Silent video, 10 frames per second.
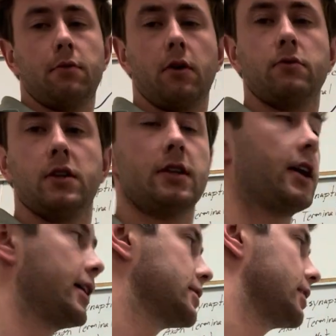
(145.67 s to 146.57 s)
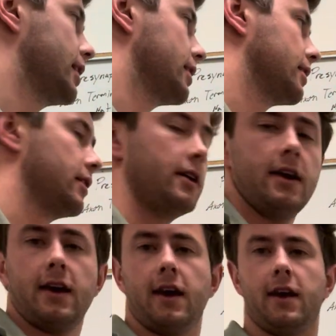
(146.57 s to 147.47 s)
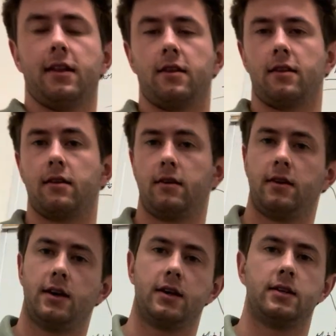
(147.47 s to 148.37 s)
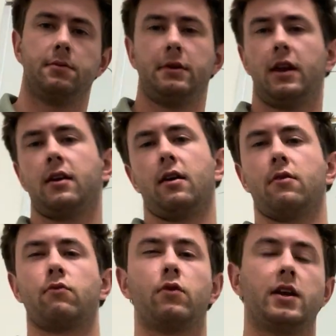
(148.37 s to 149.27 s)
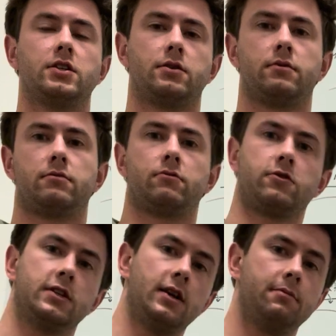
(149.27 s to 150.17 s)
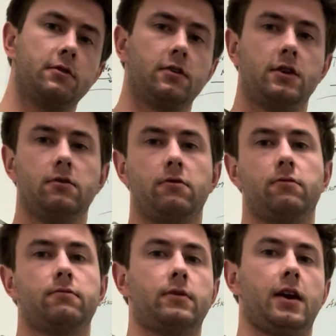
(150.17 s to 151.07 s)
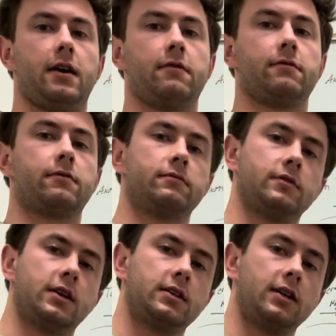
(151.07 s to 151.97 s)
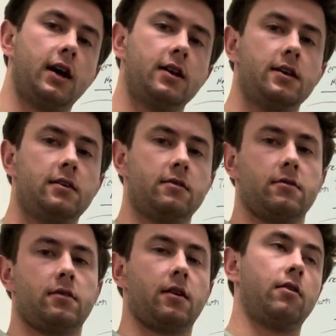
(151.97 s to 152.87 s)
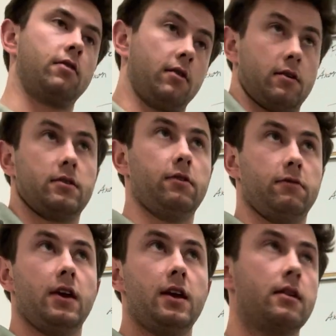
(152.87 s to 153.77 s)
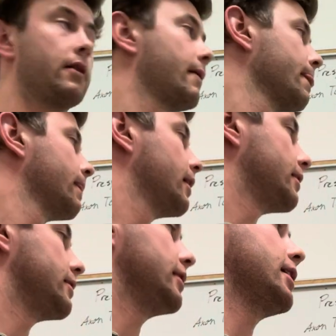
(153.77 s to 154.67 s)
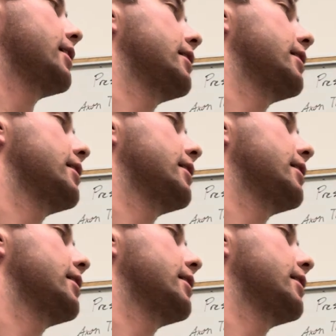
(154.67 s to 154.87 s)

protein cascade, and depending on which receptor you have excited or you've hit, then that